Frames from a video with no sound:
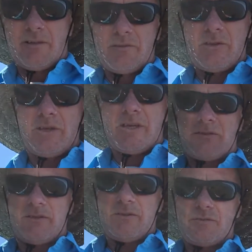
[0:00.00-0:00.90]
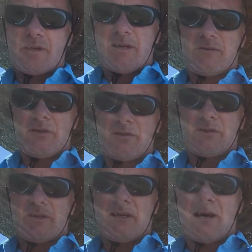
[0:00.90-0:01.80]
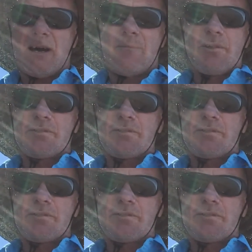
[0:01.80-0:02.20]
I can suggest is just arm